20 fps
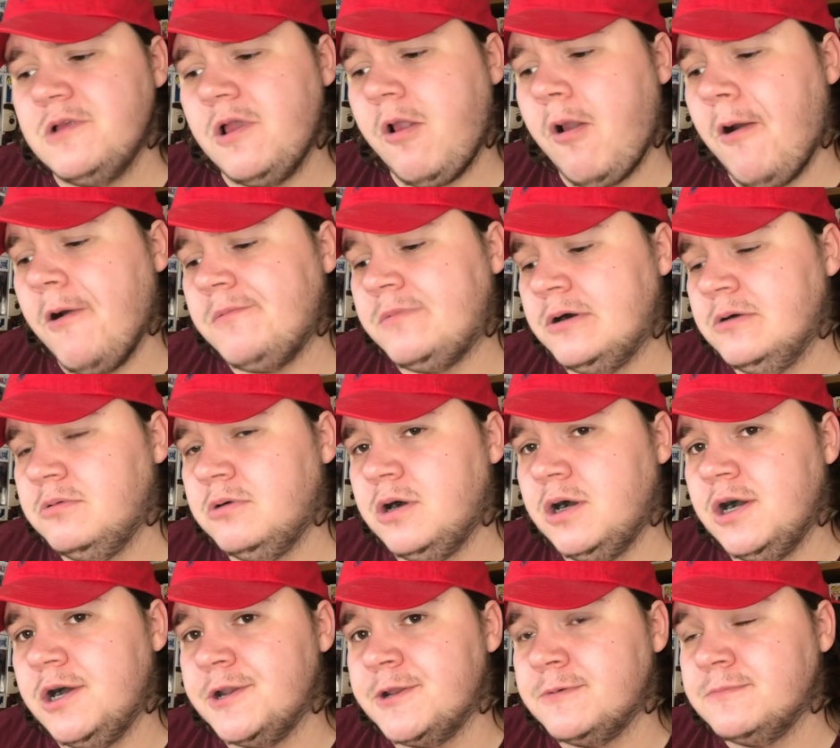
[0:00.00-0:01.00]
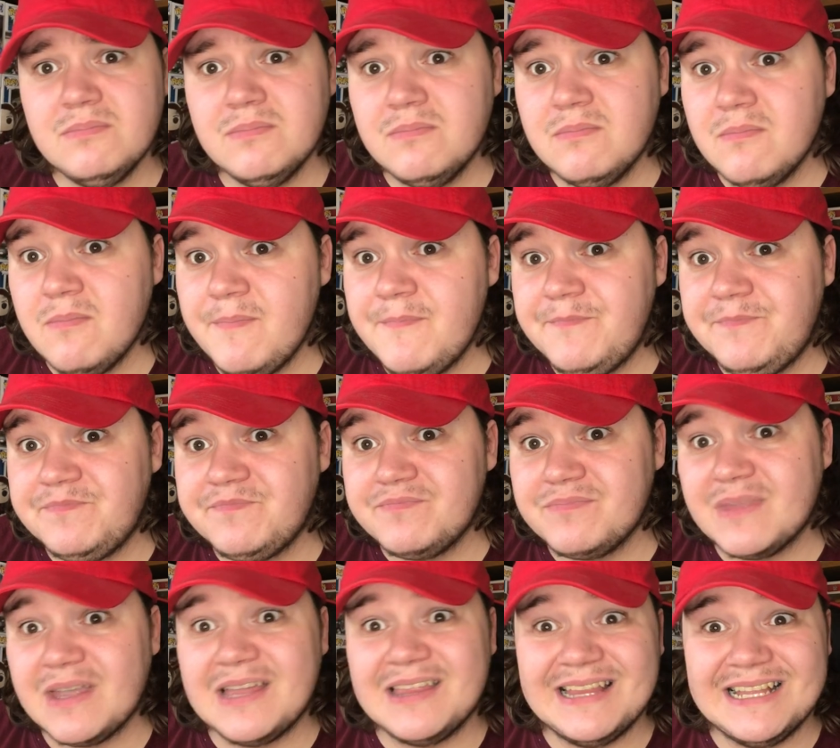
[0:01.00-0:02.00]
Oh my word.
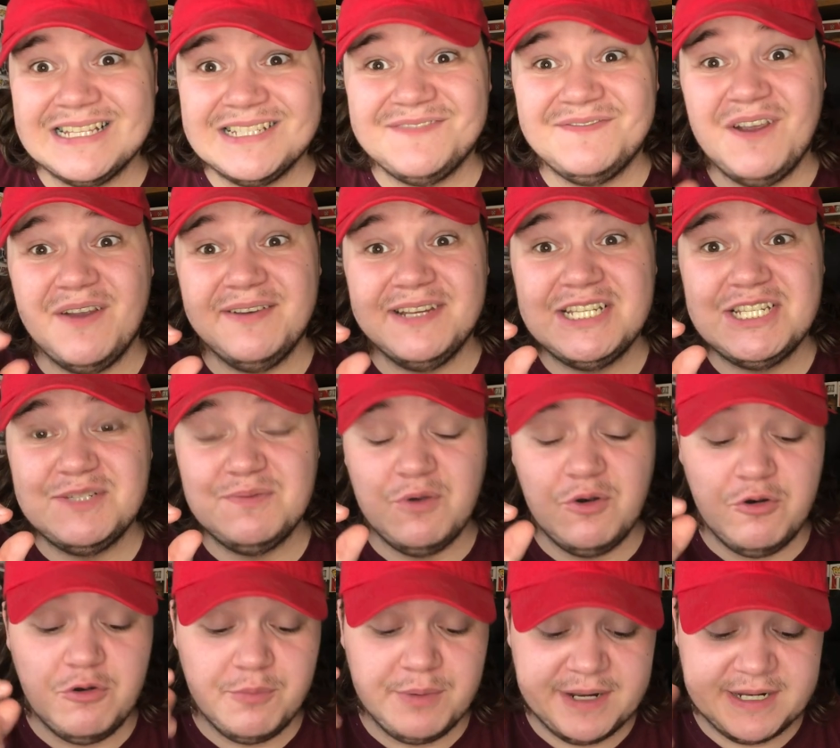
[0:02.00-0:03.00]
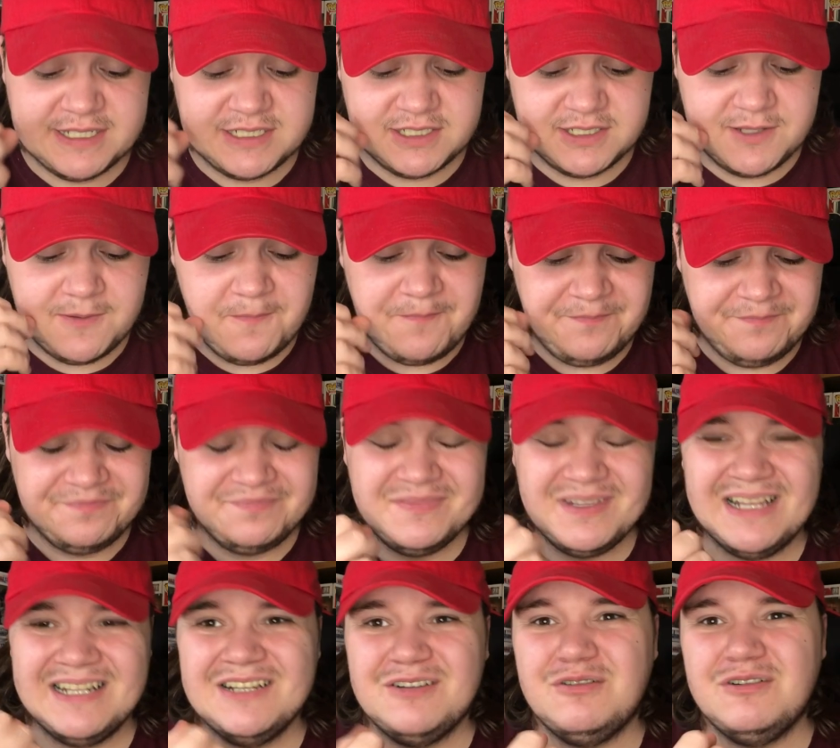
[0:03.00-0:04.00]
It's very small, but it's,
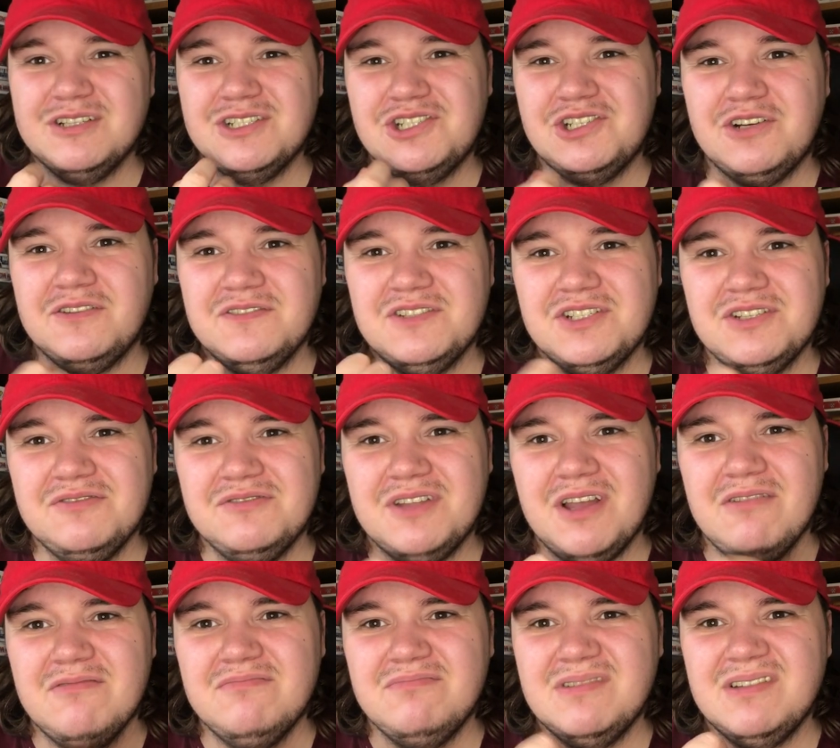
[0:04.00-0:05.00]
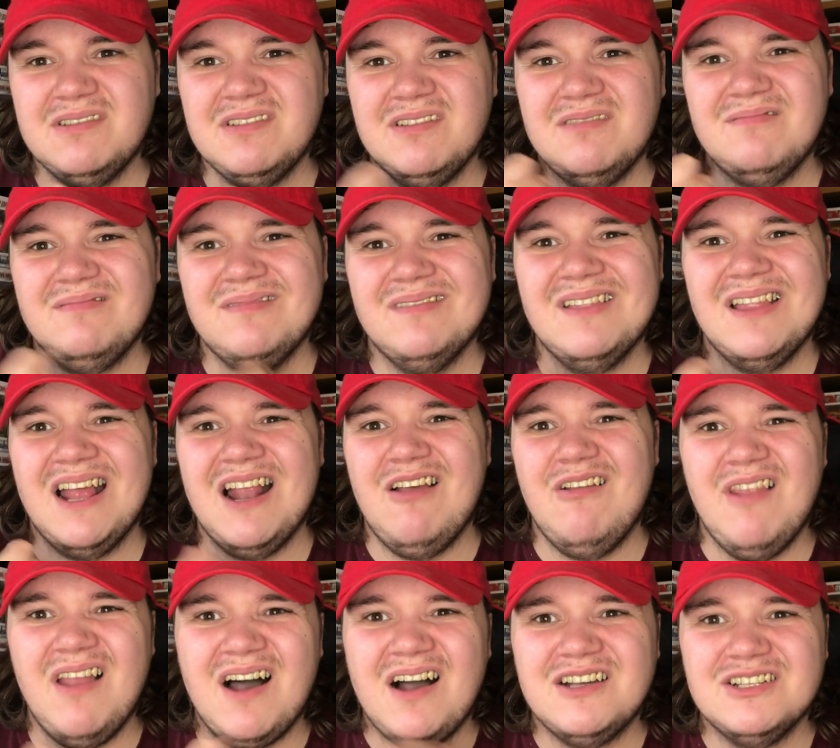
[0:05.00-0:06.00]
I mean, quite soft, so you don't, they
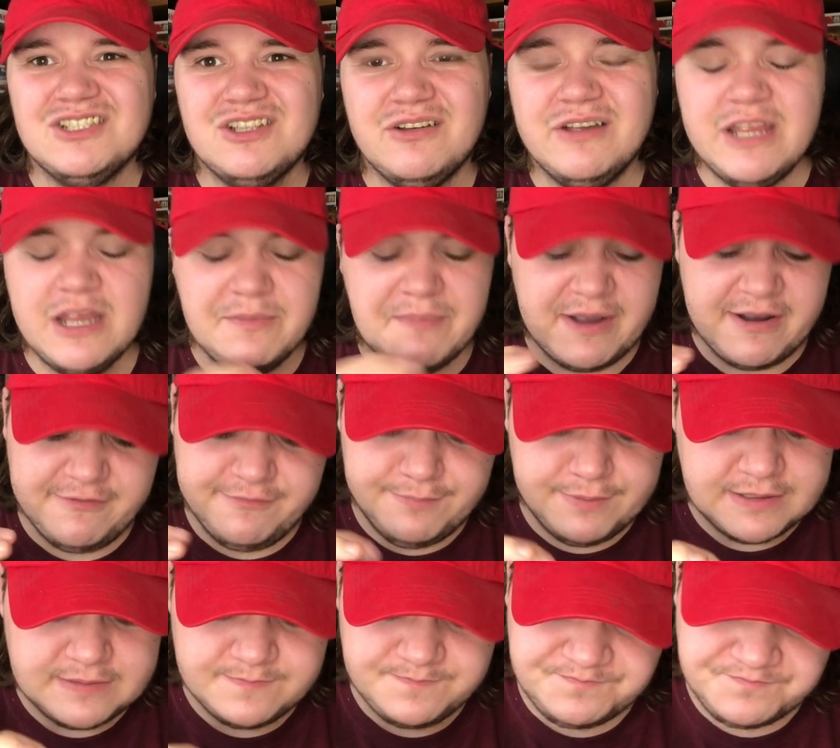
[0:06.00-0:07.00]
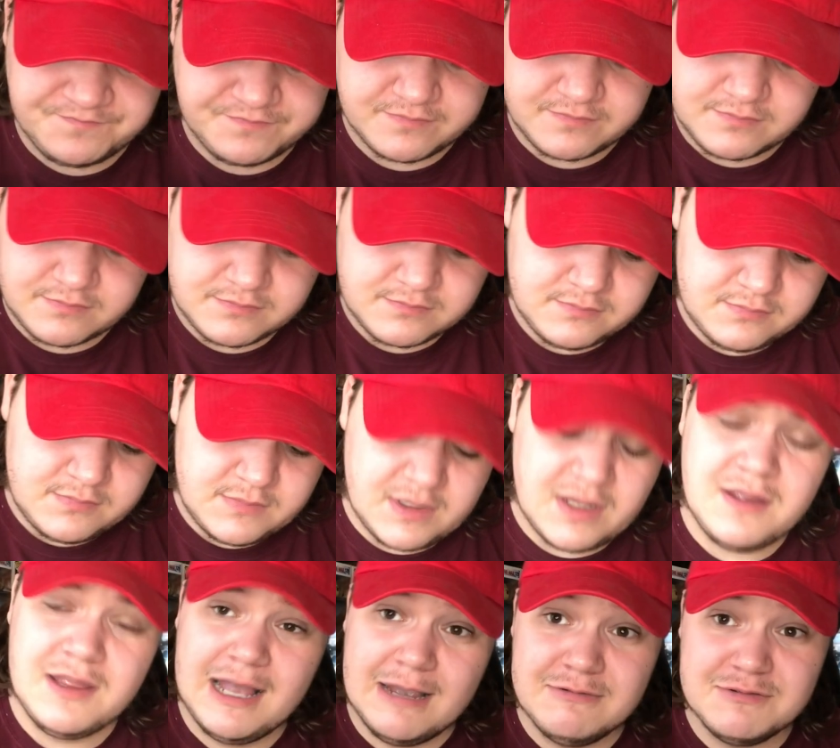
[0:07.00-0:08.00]
don't last long in your mouth, but
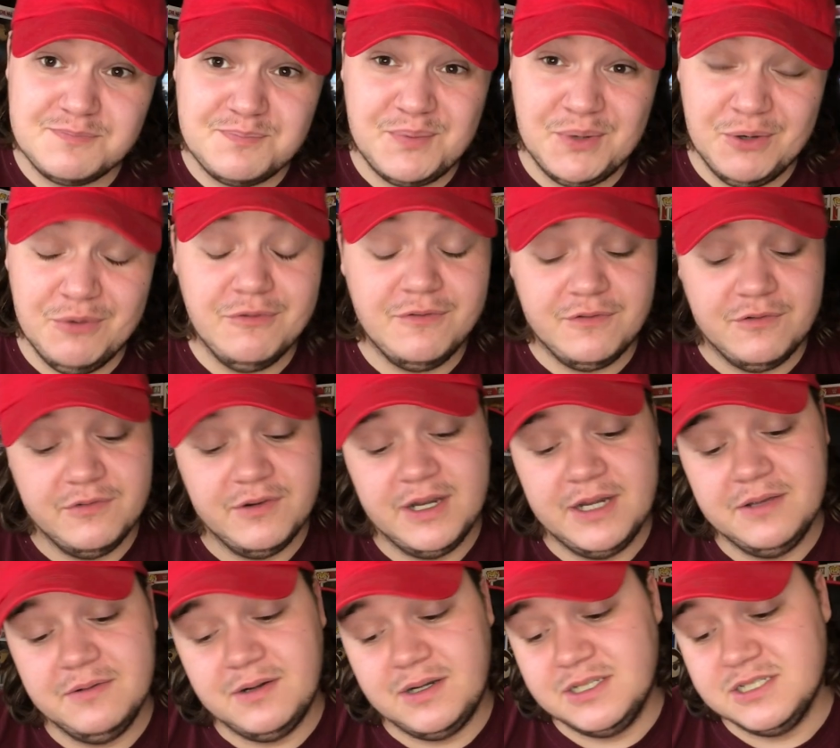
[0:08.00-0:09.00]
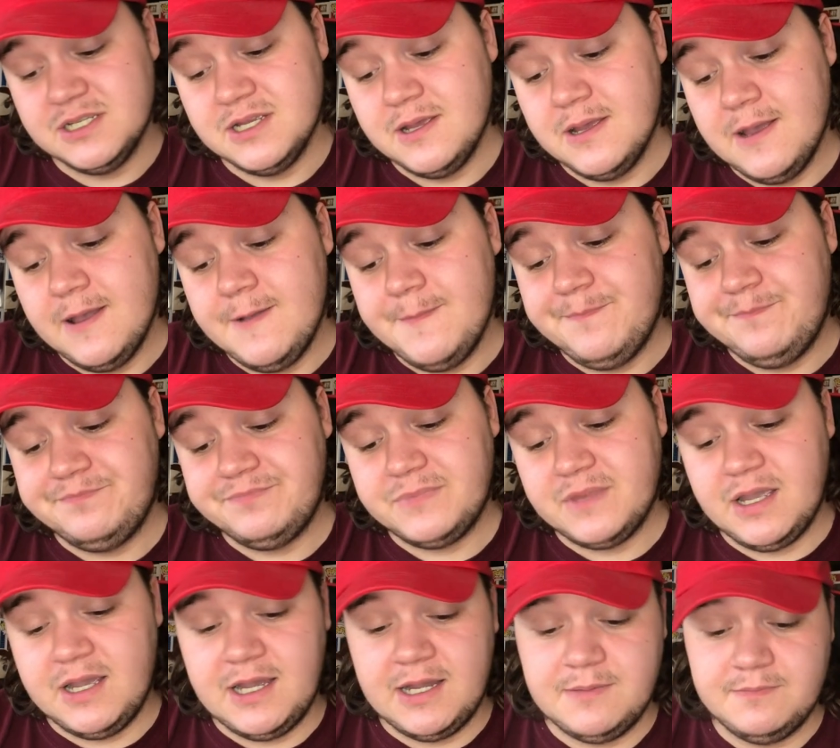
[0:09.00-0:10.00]
that was beautiful, really was.
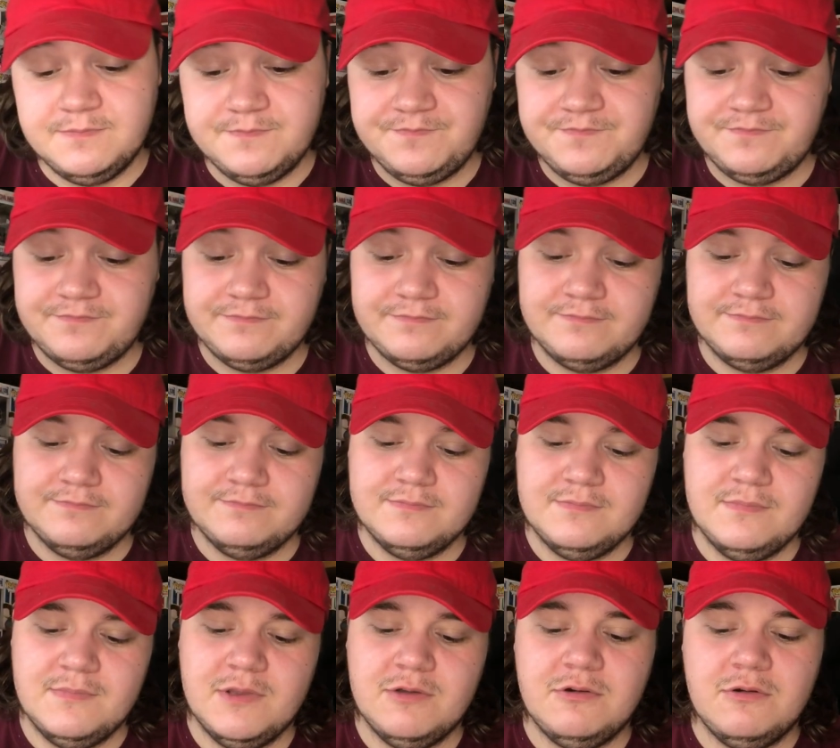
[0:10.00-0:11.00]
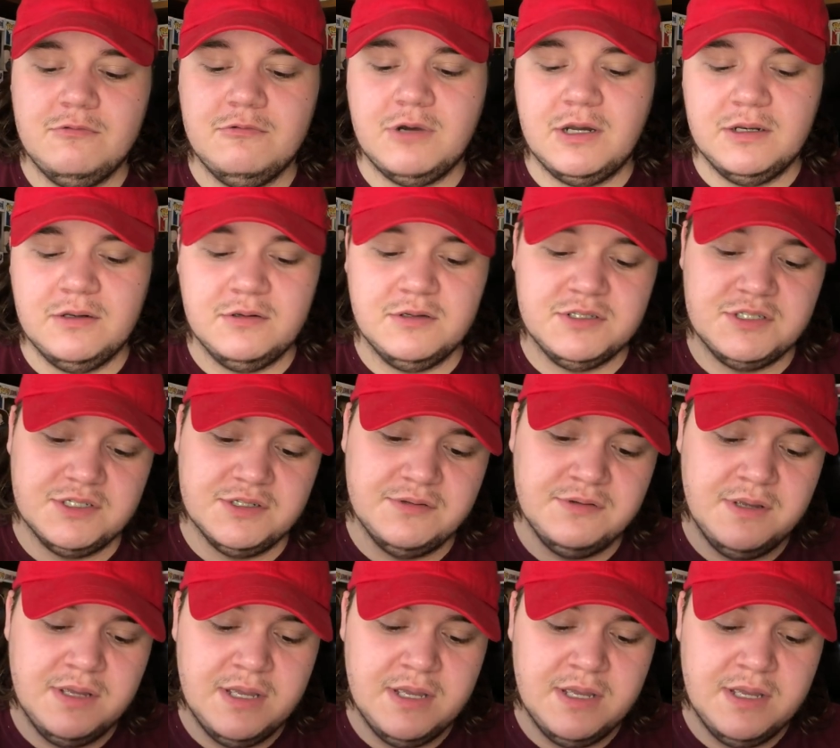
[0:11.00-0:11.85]
Not one, not two.